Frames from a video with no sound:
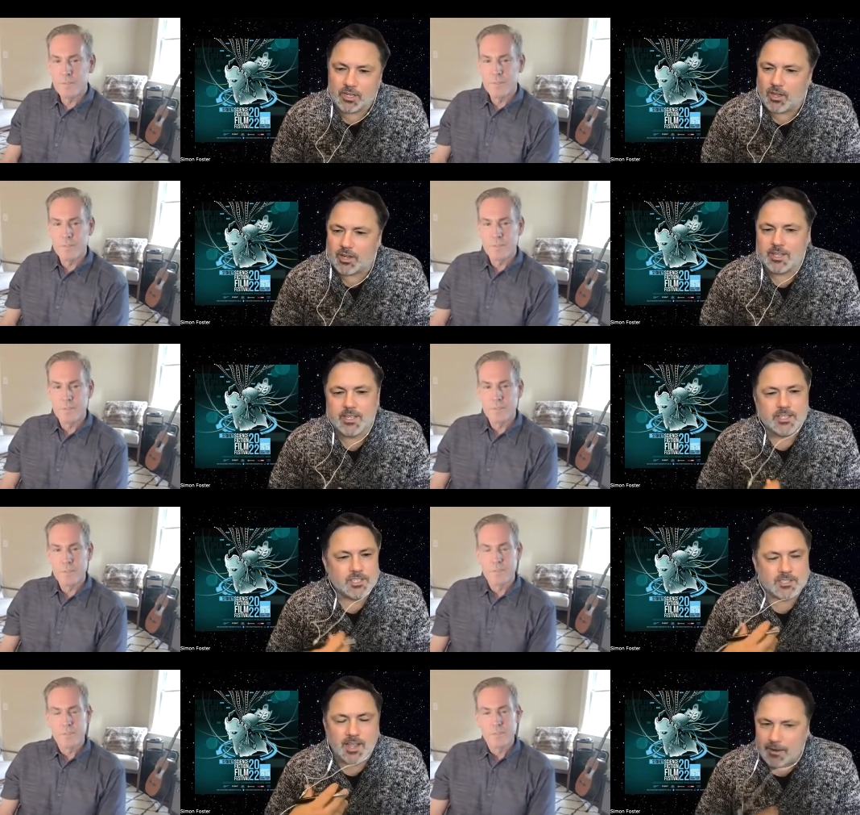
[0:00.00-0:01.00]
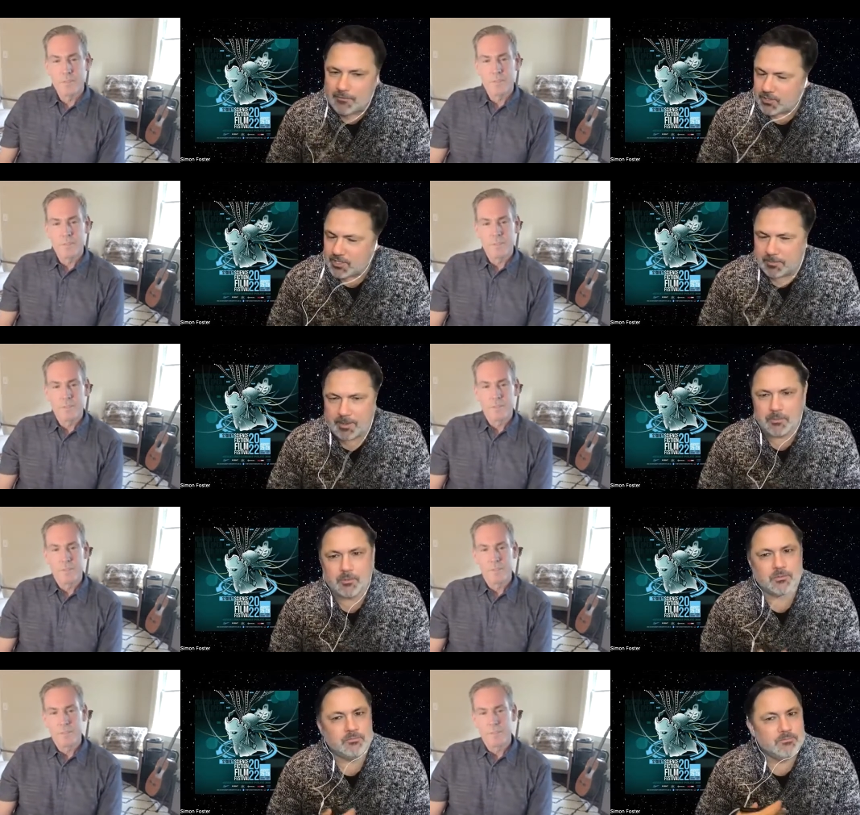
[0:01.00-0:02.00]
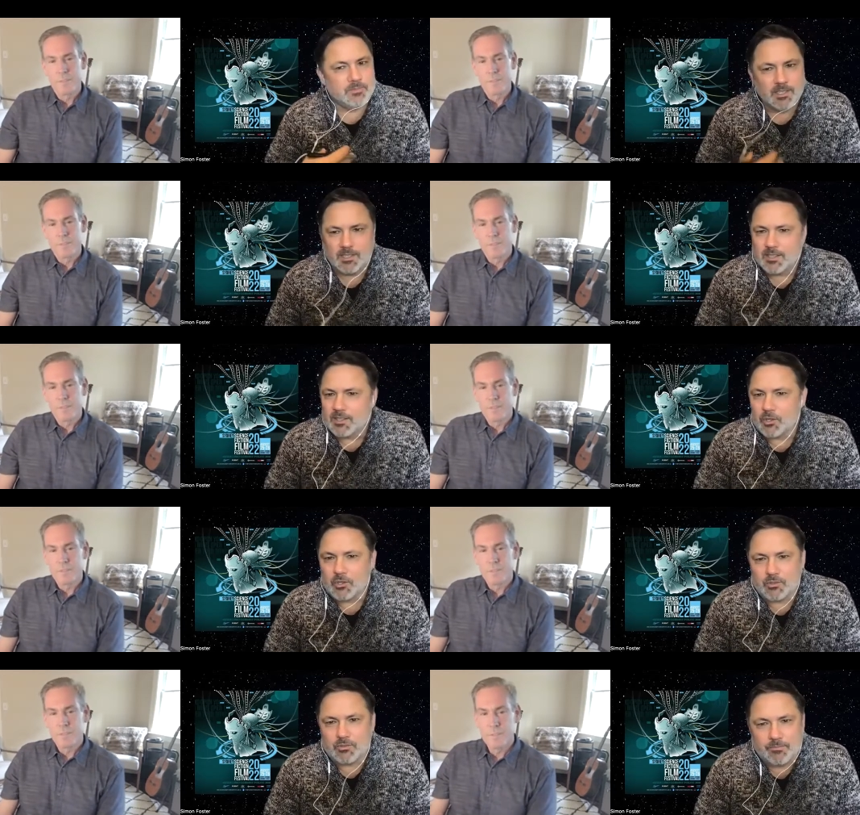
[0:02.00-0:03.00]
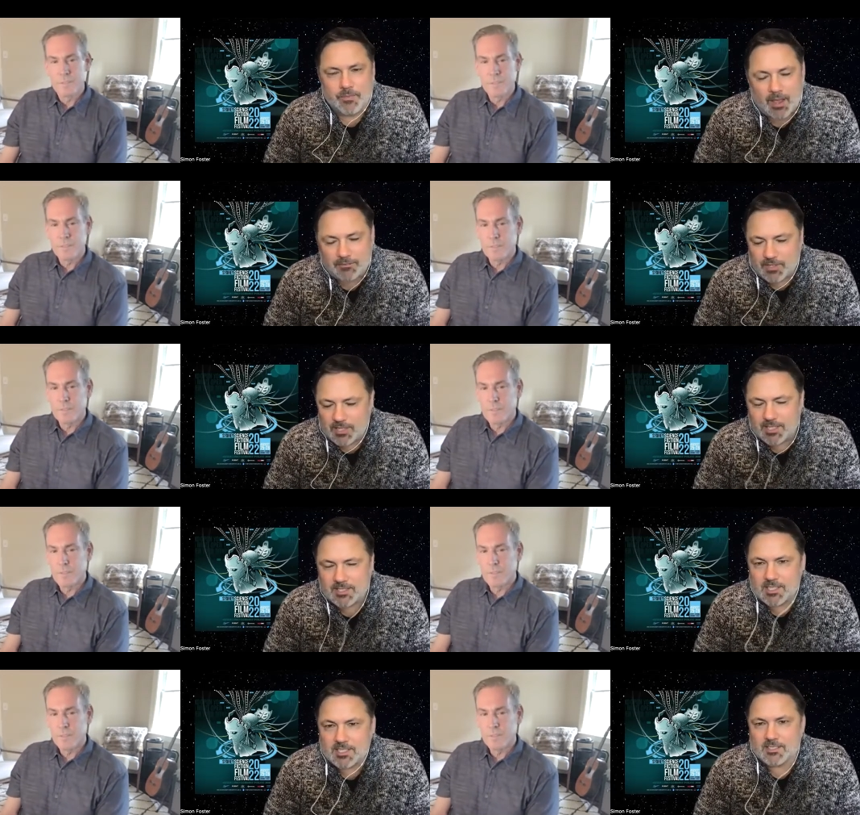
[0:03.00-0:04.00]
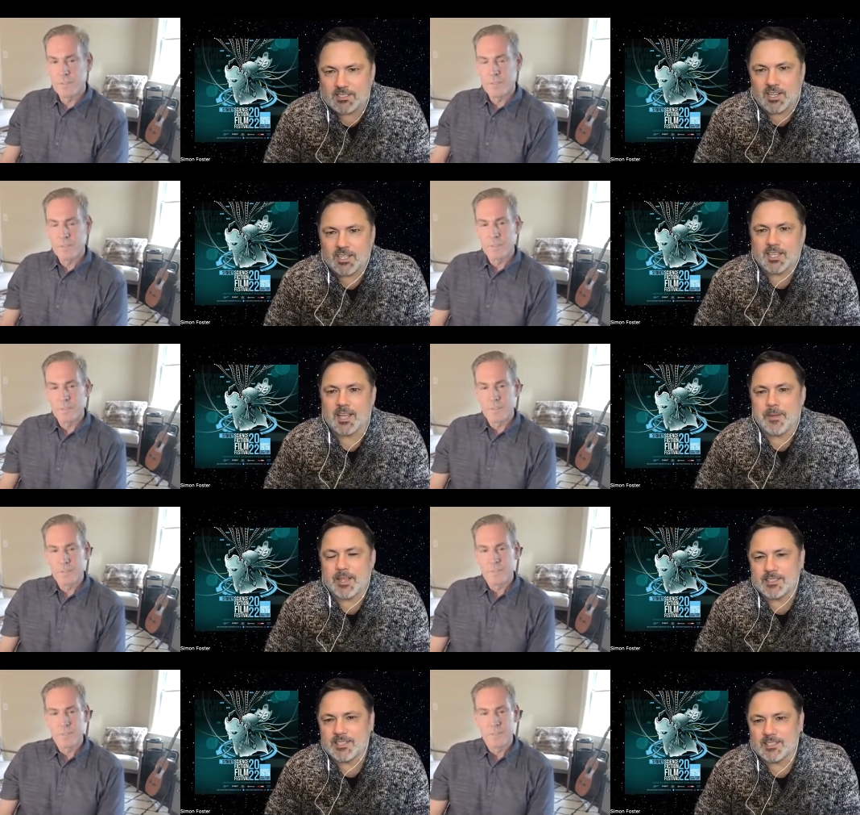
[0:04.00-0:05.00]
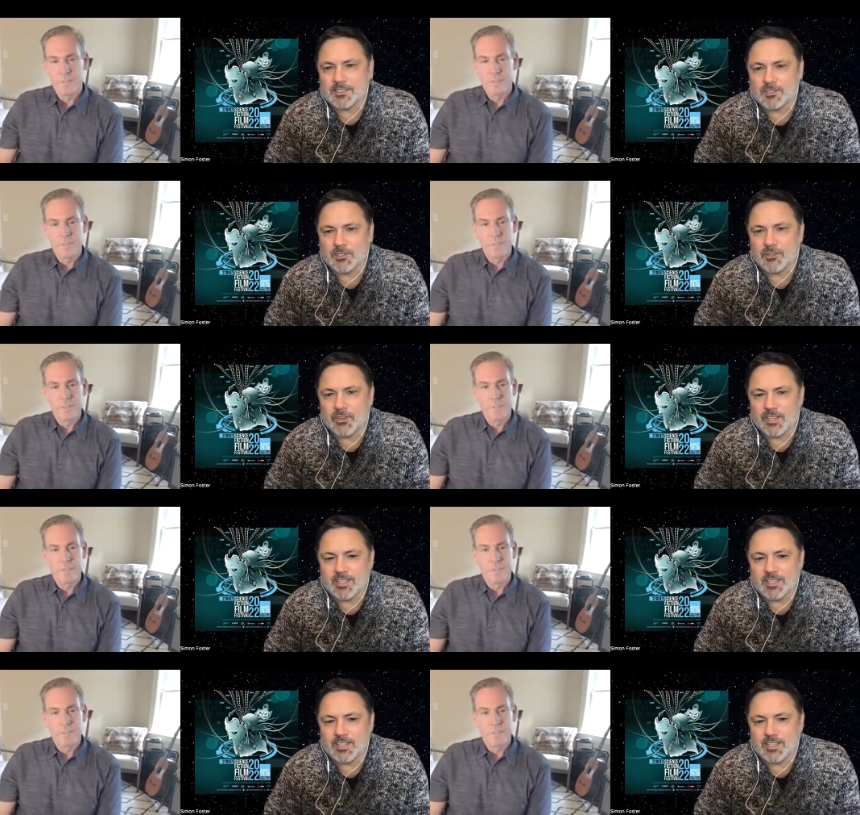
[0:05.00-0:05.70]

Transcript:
Speaker 1: a lot. Just average people who after years and years decide to come out and tell a story